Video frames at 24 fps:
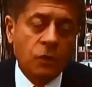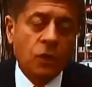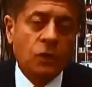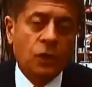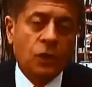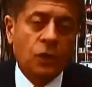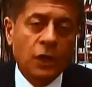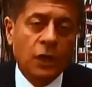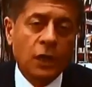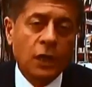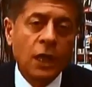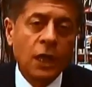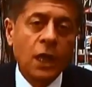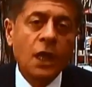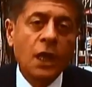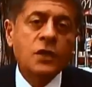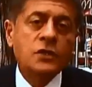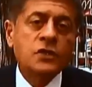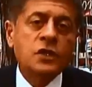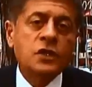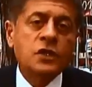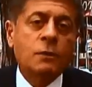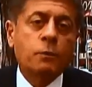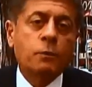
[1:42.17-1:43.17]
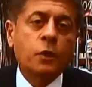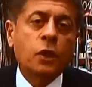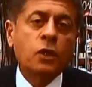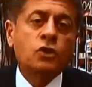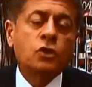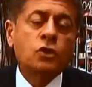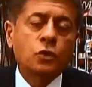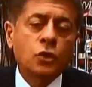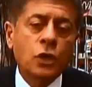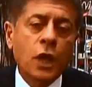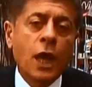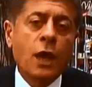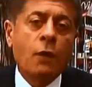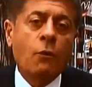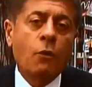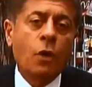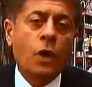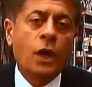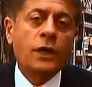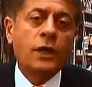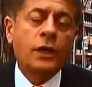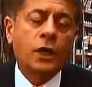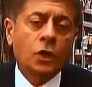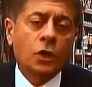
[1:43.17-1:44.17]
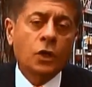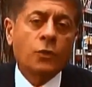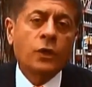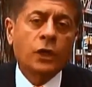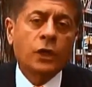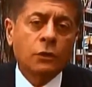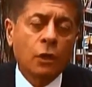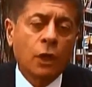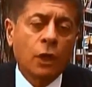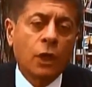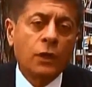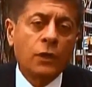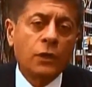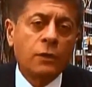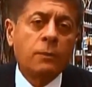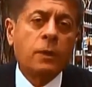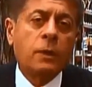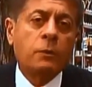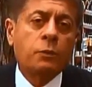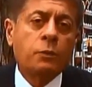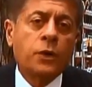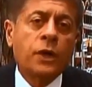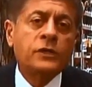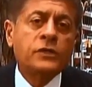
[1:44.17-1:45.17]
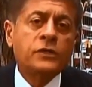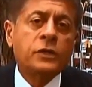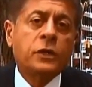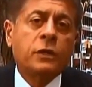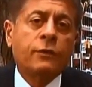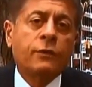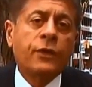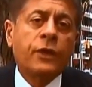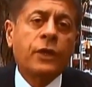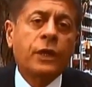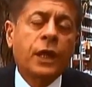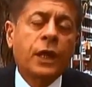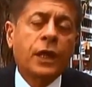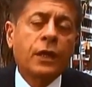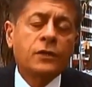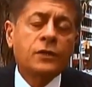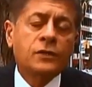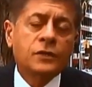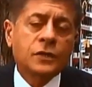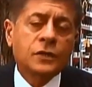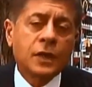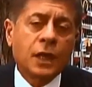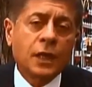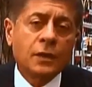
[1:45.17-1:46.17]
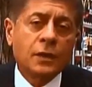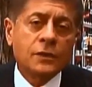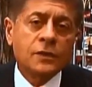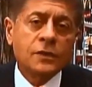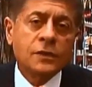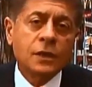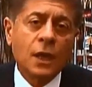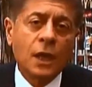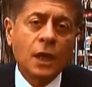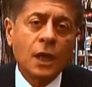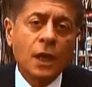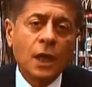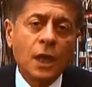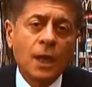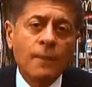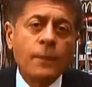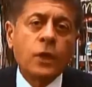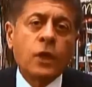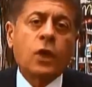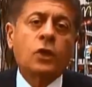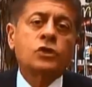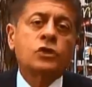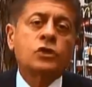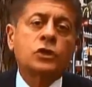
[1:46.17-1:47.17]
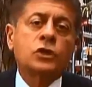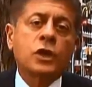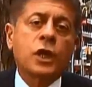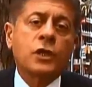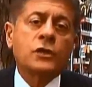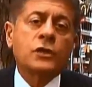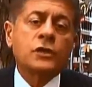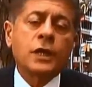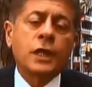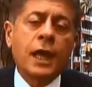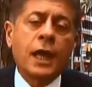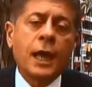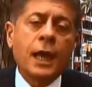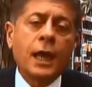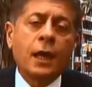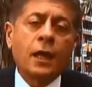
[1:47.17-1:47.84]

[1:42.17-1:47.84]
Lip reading: community simply do not want Hillary Clinton to be president of the United States, because she doesn't know